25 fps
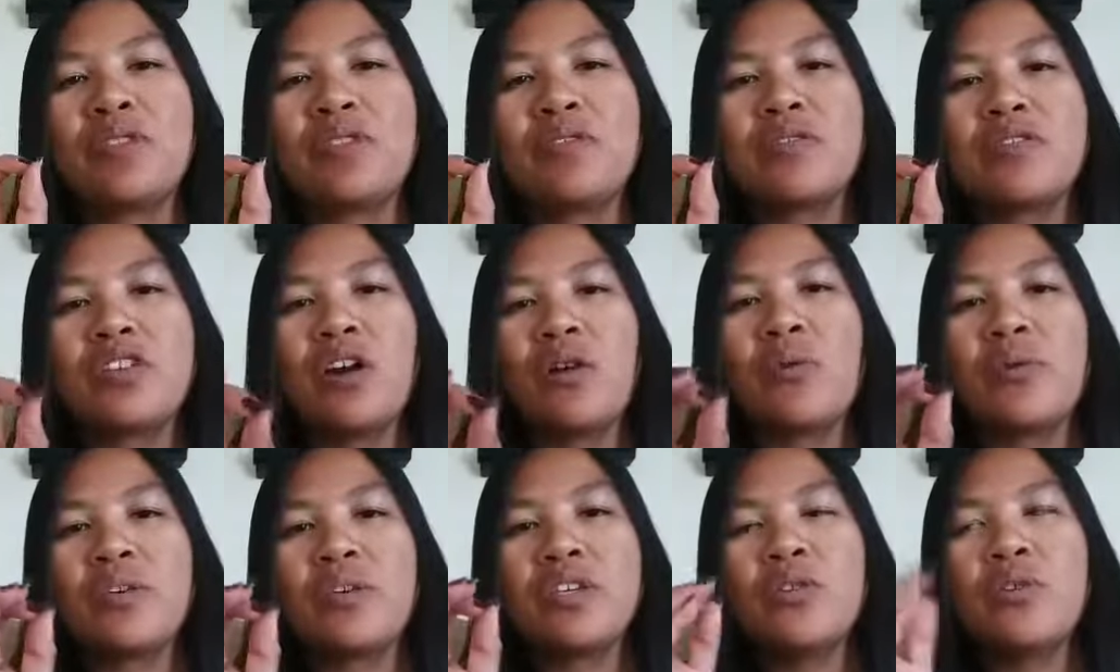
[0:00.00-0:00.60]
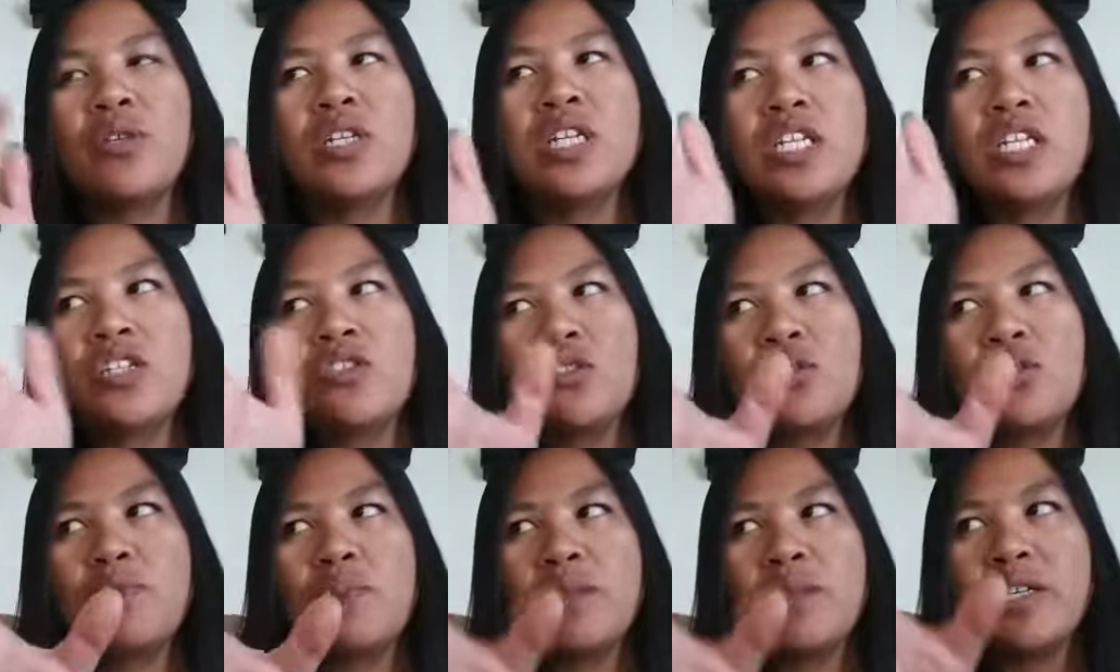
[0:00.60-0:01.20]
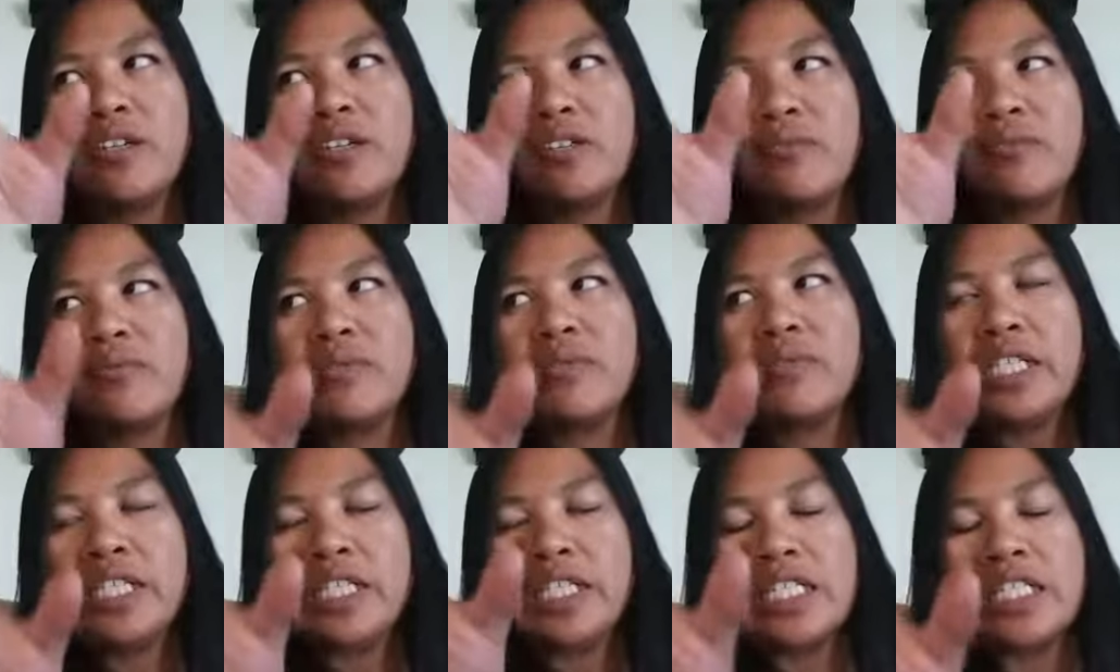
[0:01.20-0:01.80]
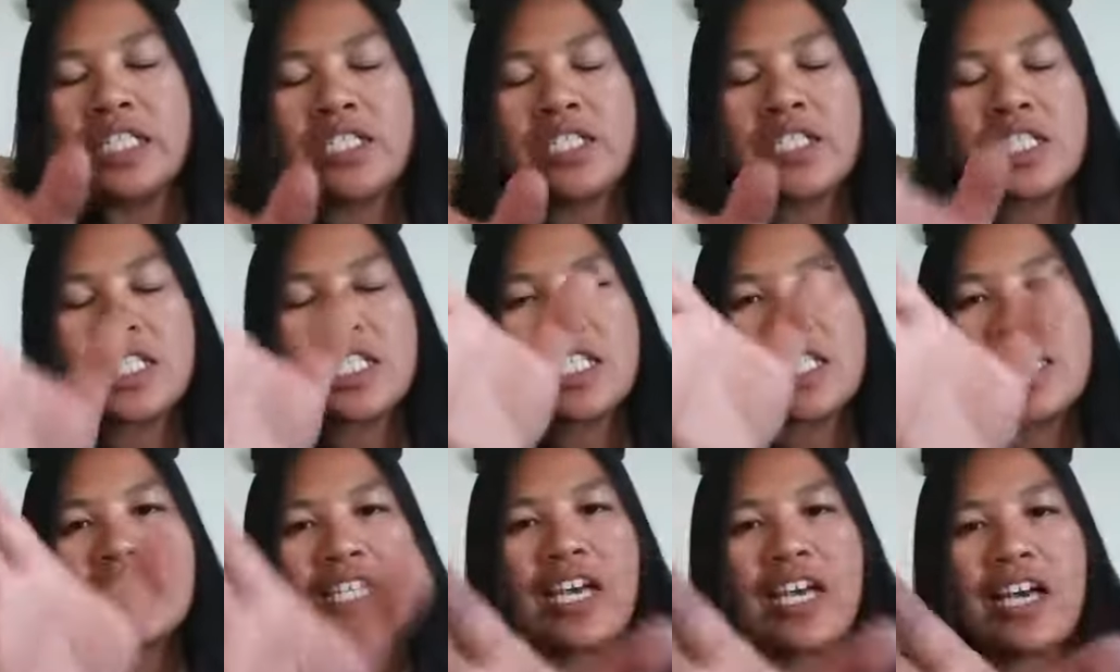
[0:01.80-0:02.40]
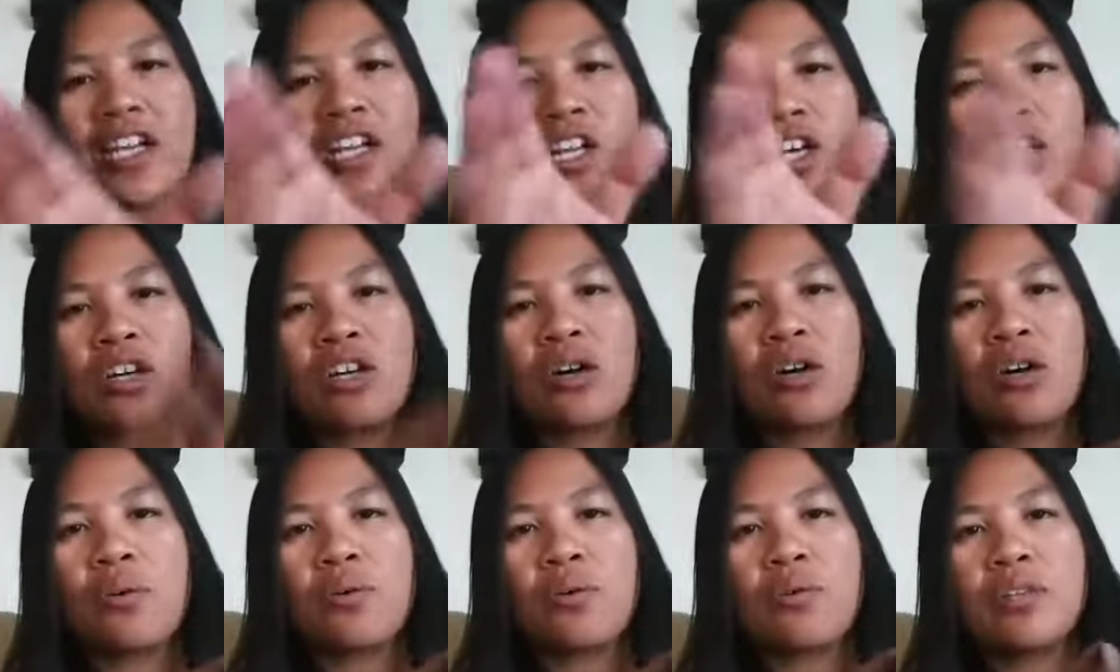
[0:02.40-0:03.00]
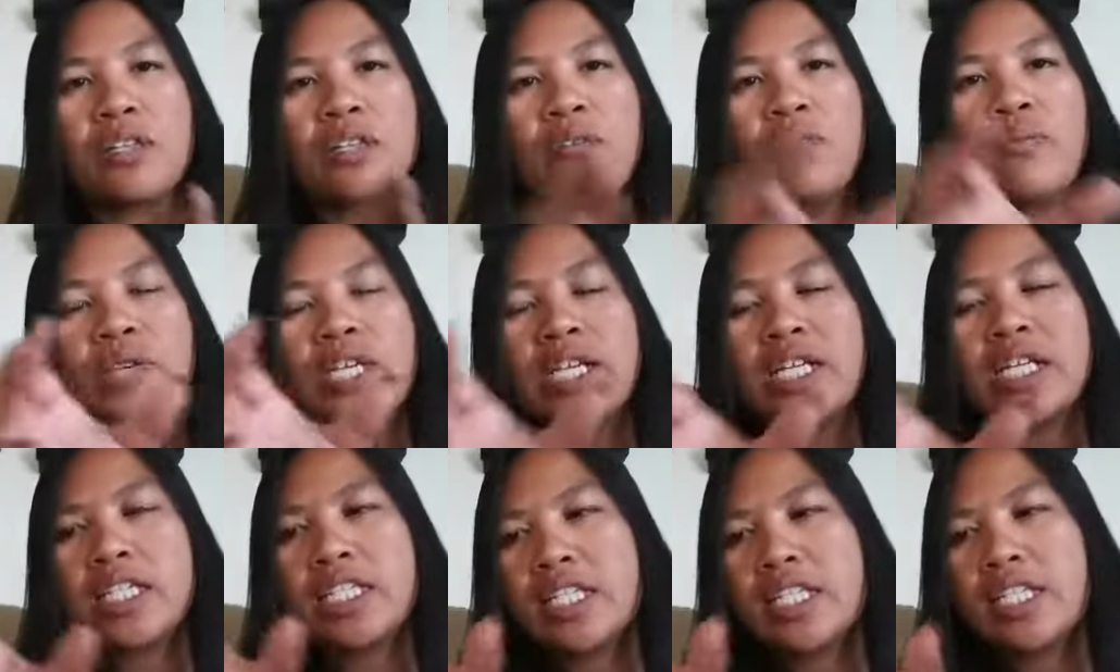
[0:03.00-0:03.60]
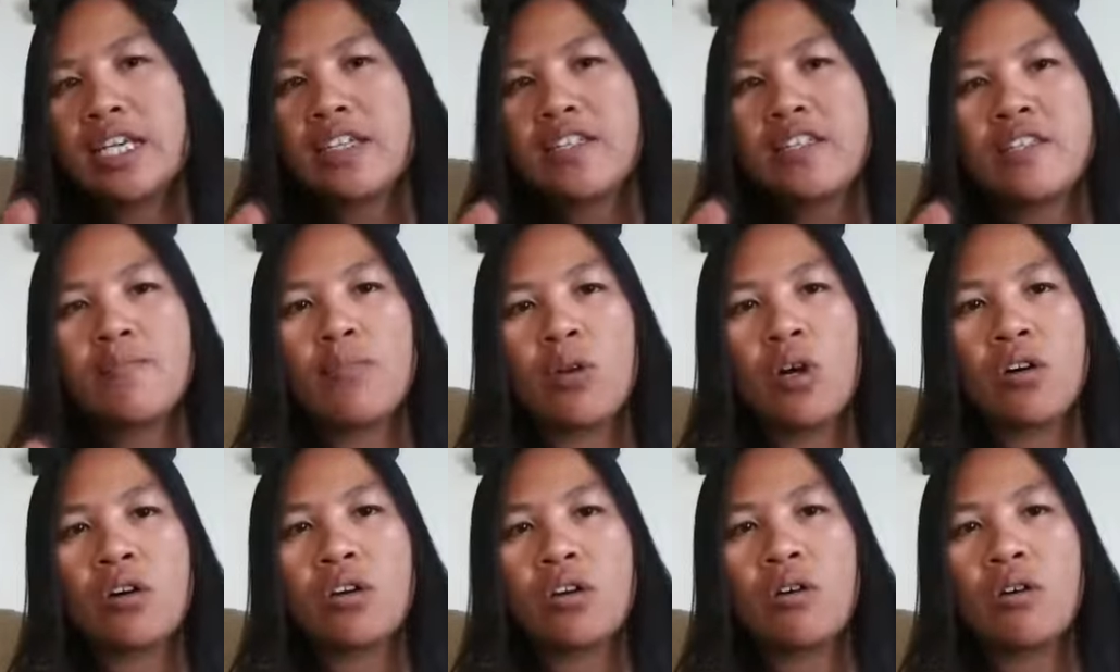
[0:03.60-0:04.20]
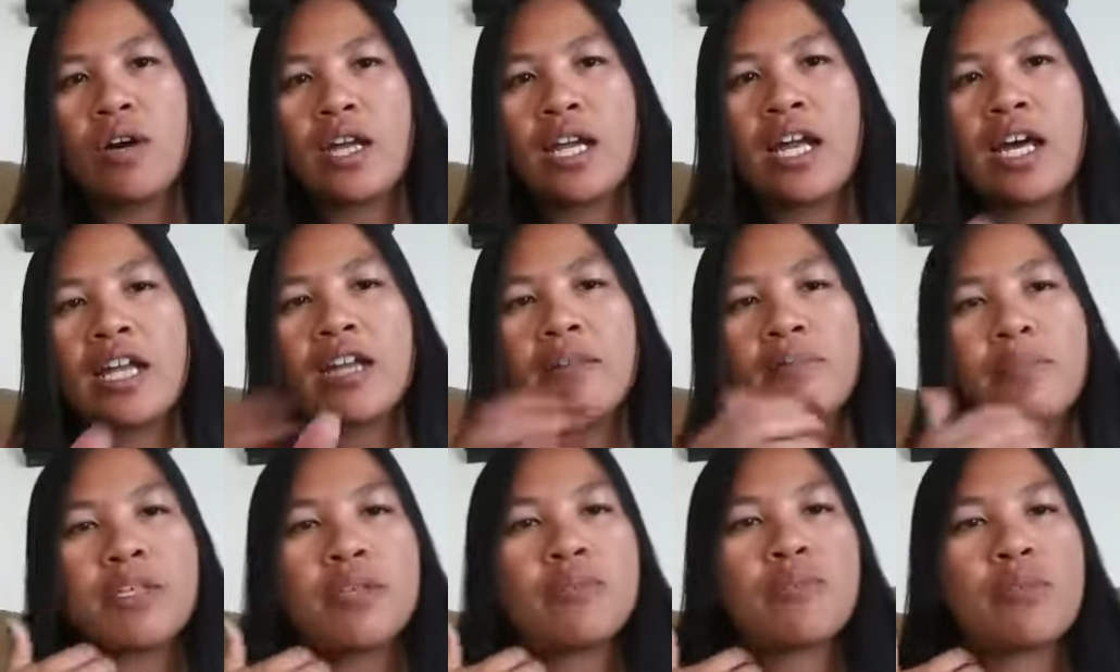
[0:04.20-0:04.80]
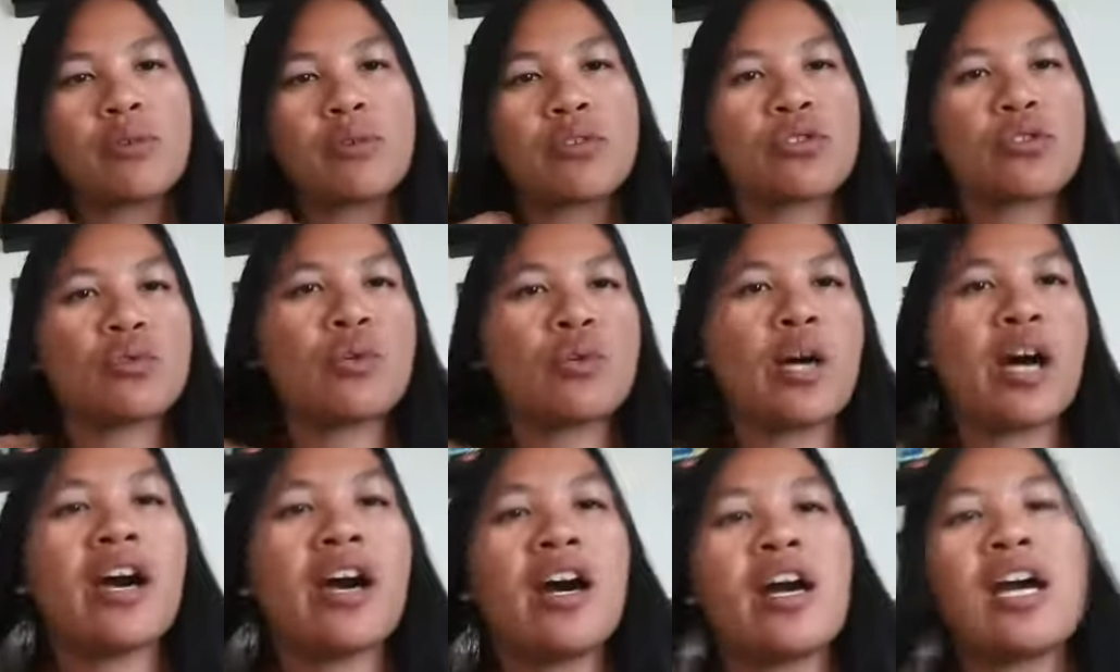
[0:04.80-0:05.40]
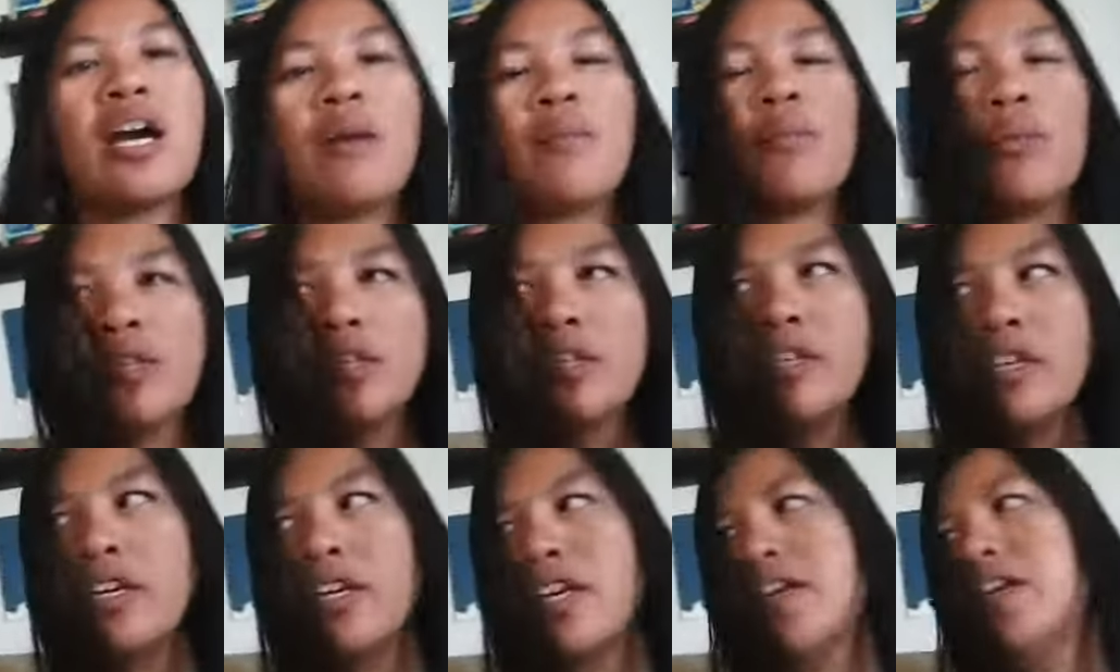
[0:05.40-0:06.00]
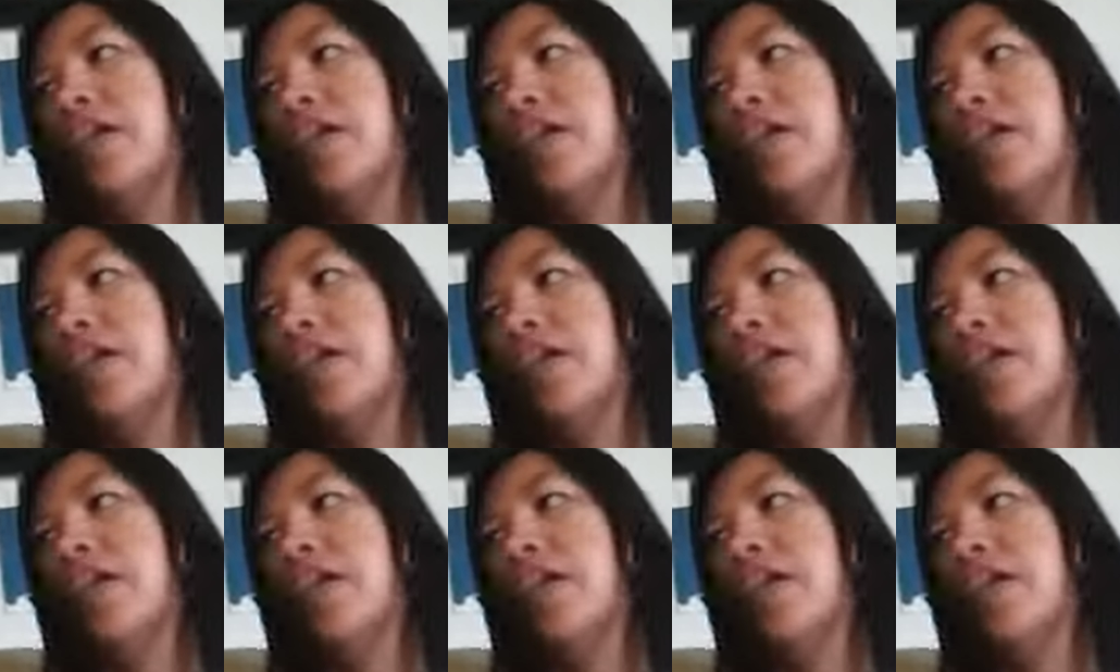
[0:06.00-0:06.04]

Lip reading: So you need to be really just set a goal, really set small goal. A lot of people are too hung up with